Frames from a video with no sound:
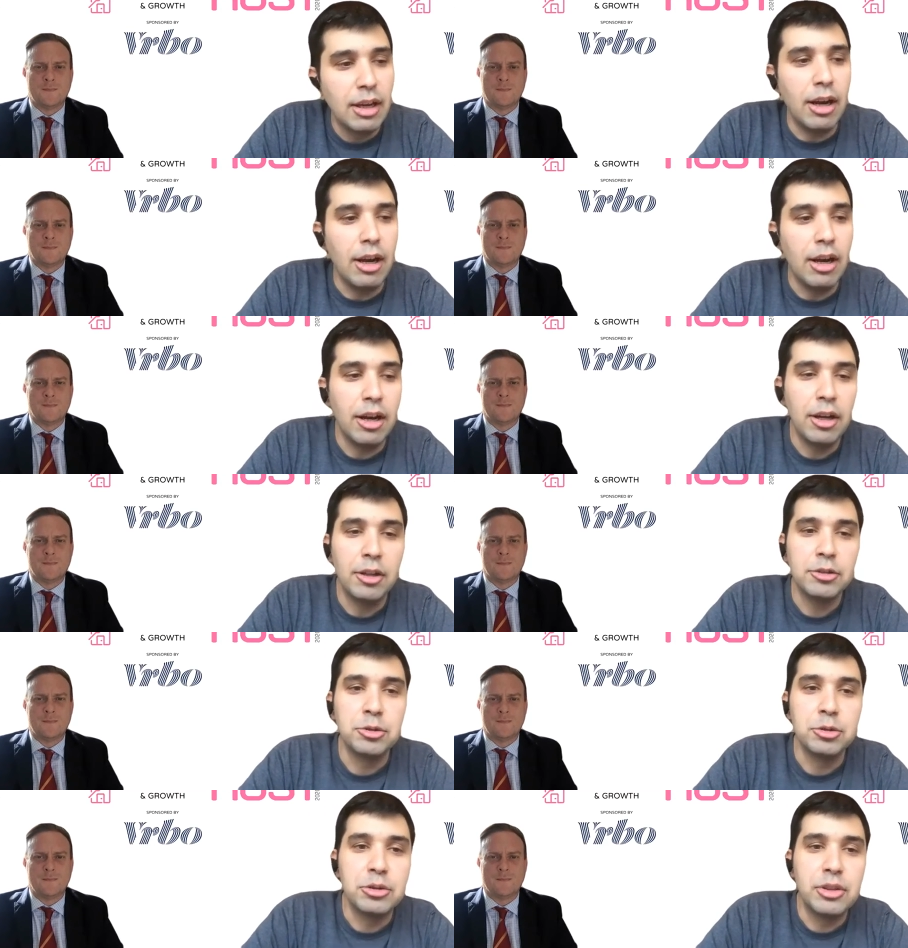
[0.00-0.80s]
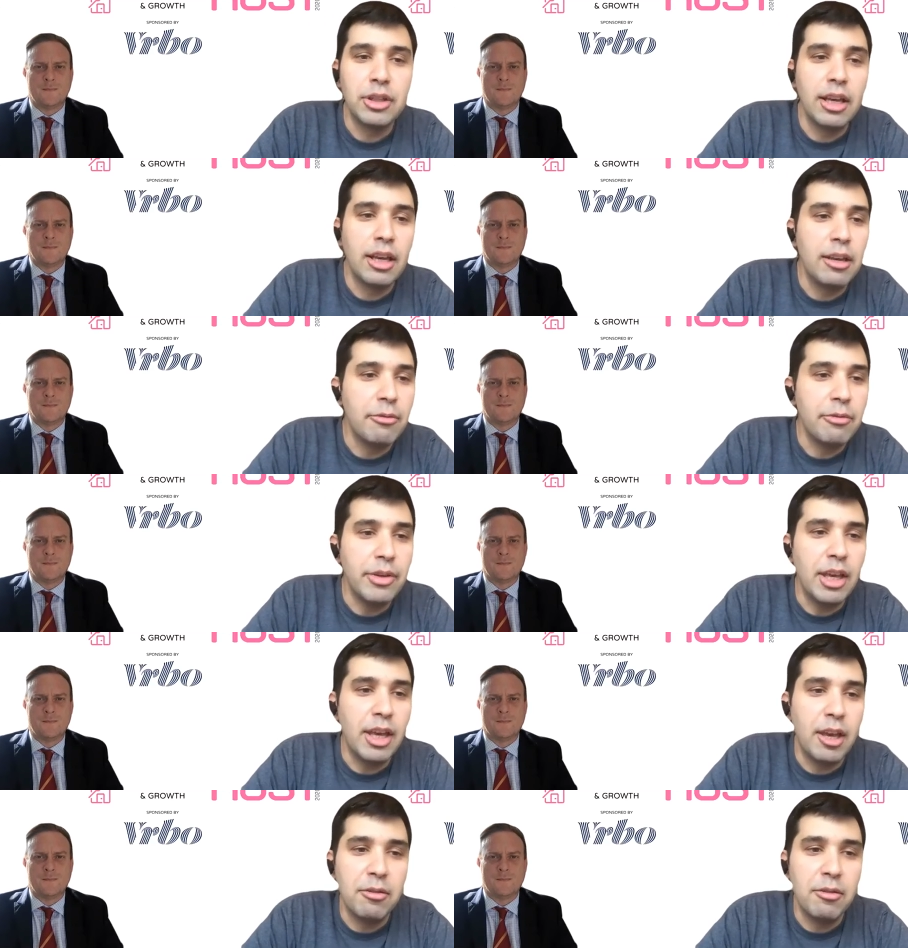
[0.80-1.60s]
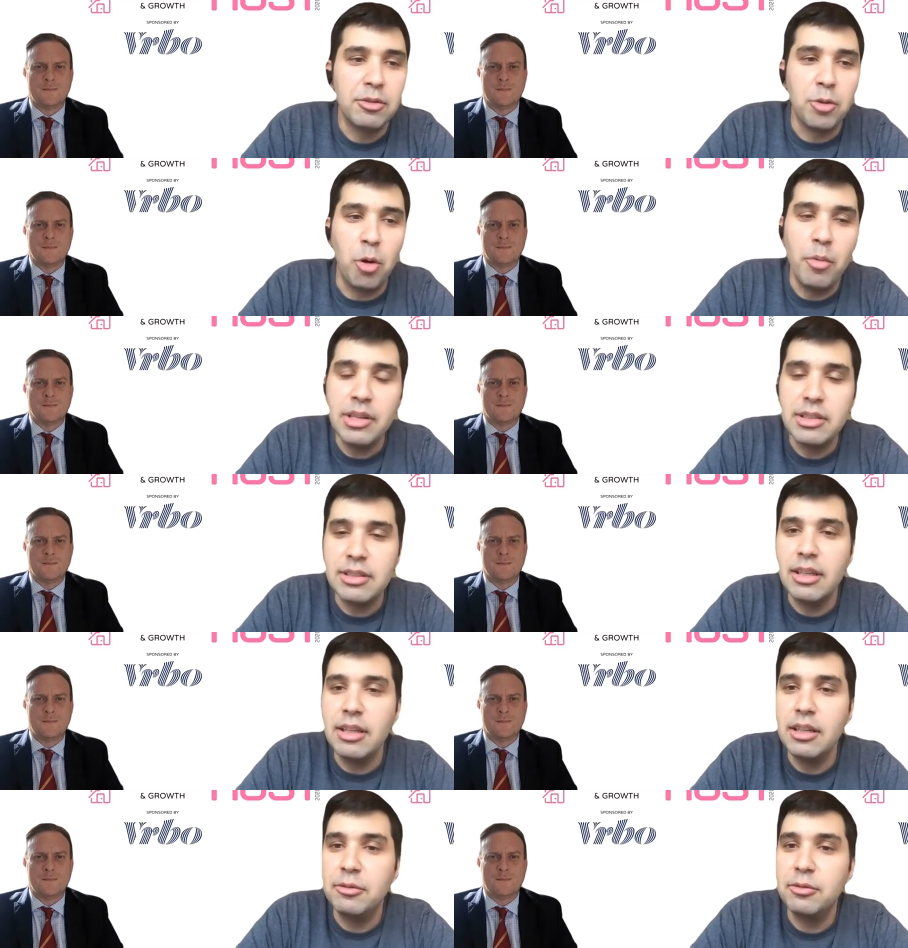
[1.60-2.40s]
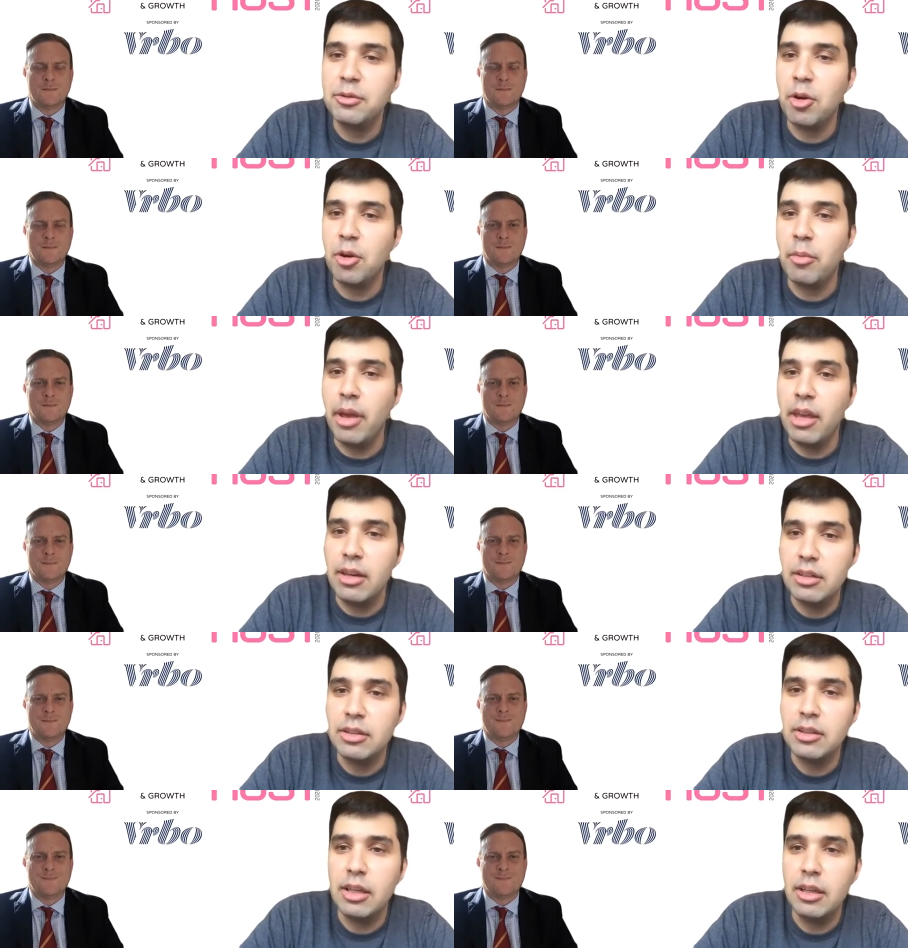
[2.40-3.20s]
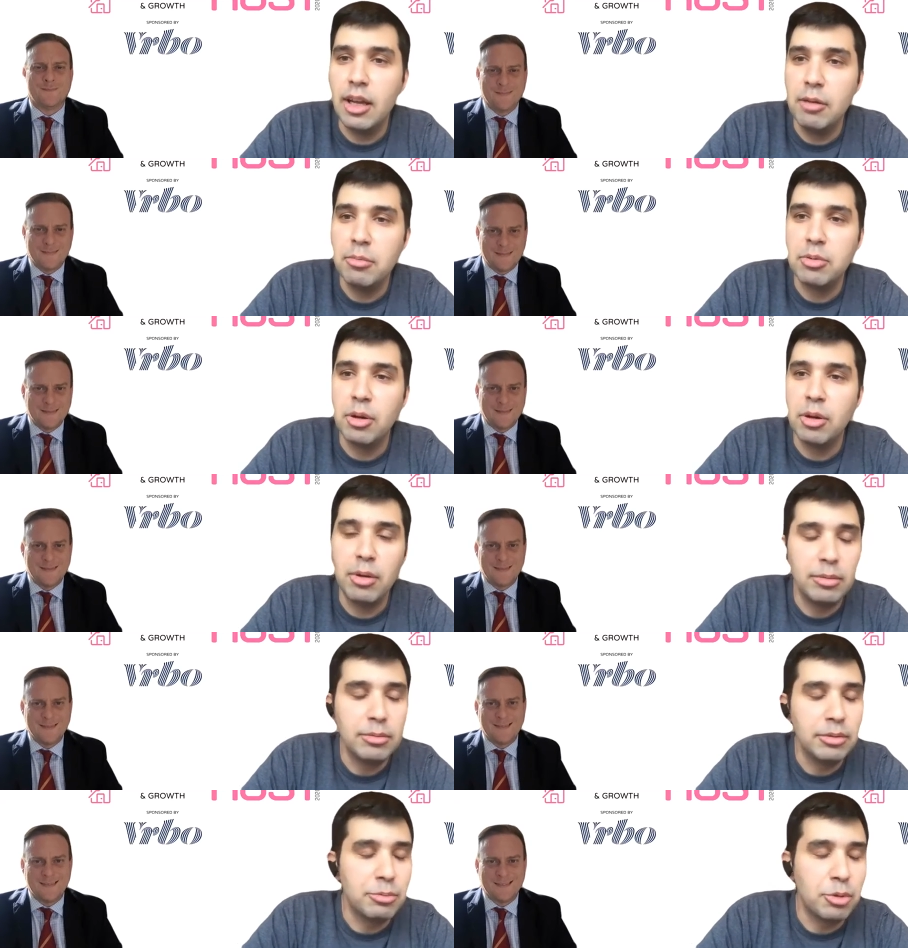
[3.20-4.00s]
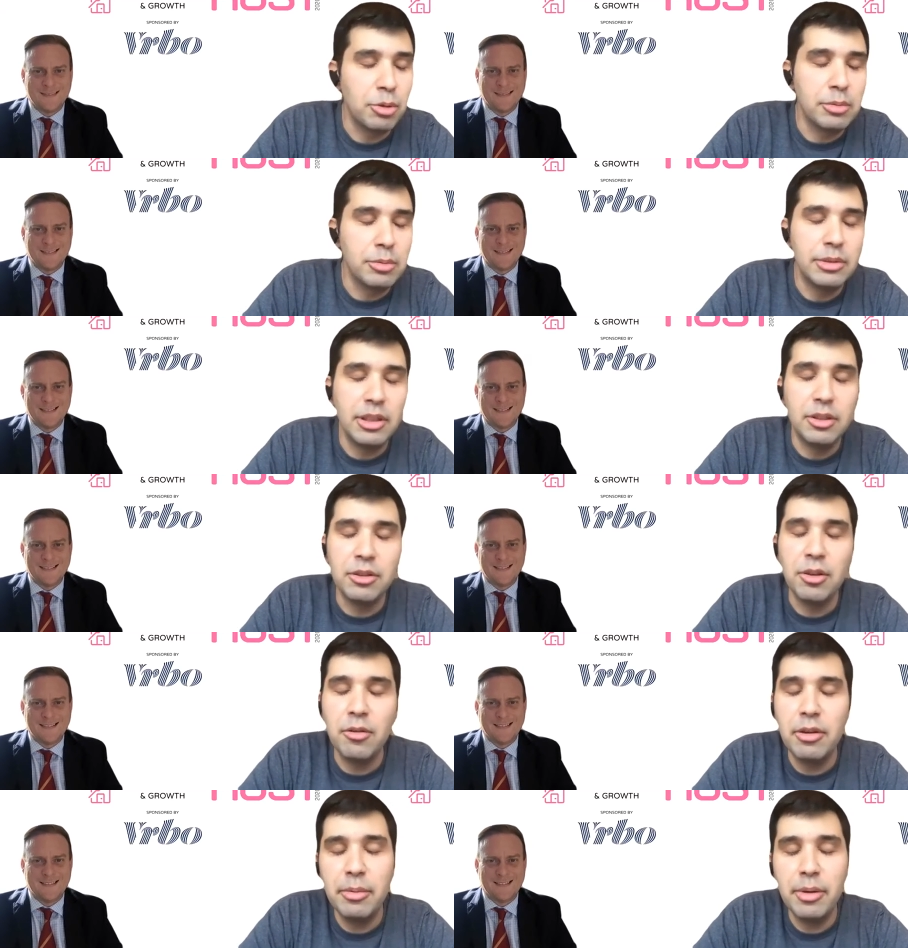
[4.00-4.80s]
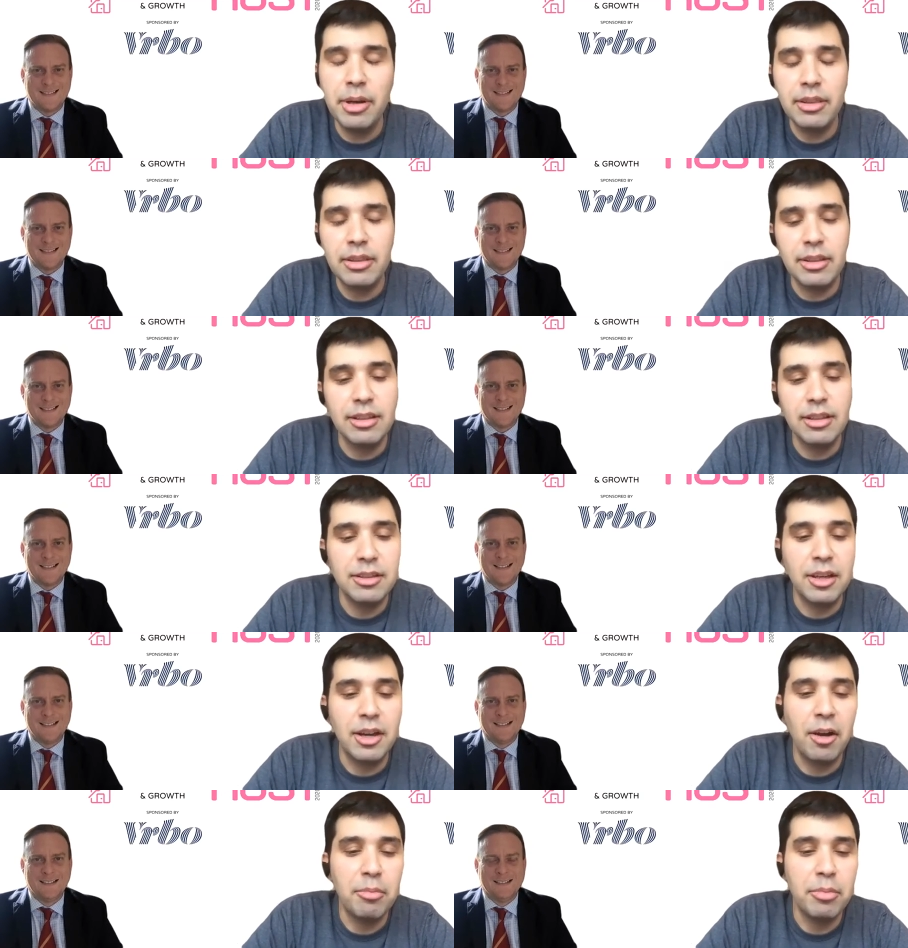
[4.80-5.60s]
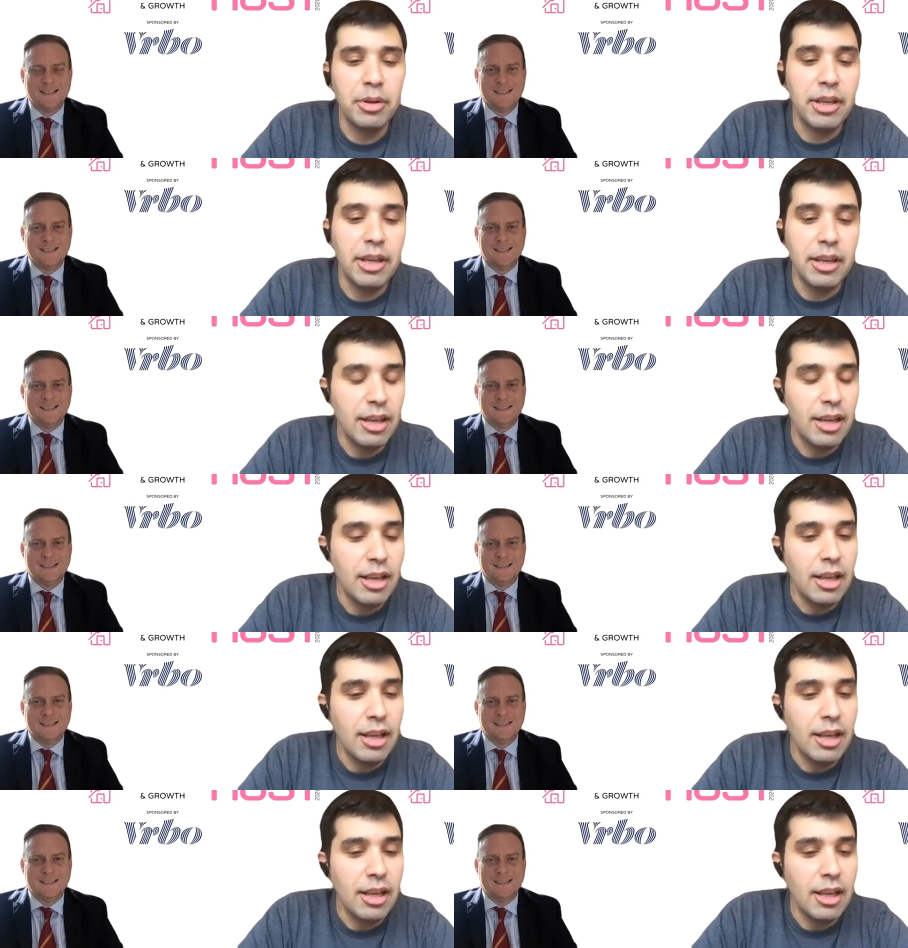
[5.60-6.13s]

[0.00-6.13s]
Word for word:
Speaker 1: Uh, today we have Thomas here from AirDNA. Probably, probably you know about the, uh, the company.